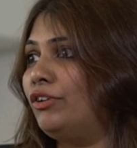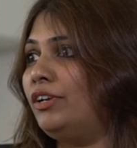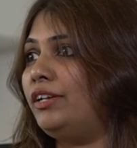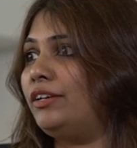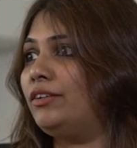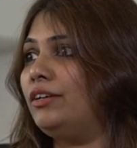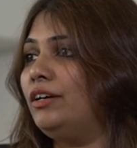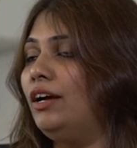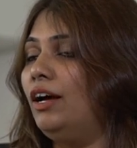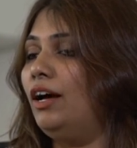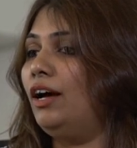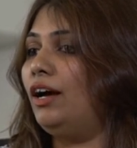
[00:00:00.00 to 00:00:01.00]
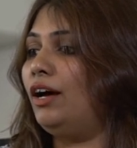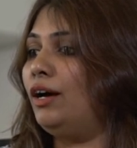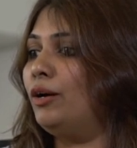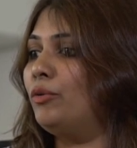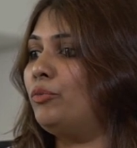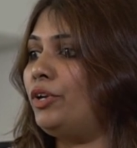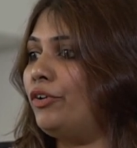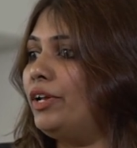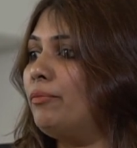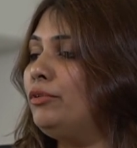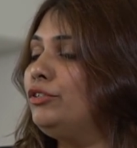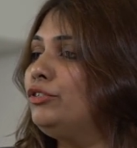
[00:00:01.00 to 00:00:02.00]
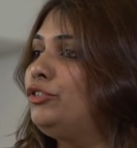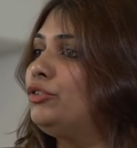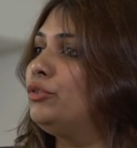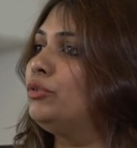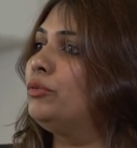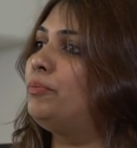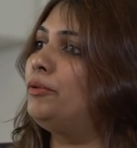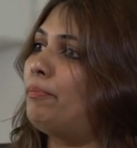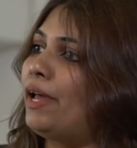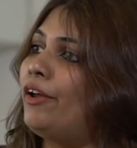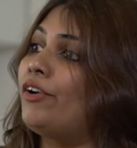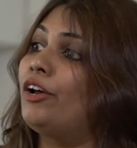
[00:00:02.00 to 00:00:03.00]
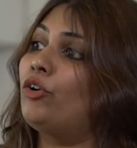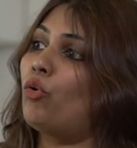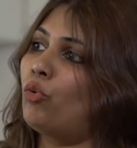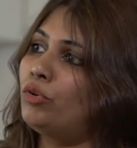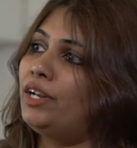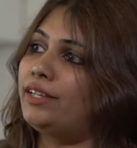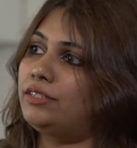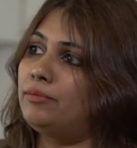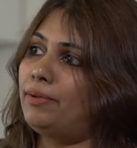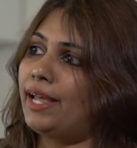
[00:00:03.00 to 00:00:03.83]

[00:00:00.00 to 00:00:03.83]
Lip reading: earlier, we are able to prepare our own lesson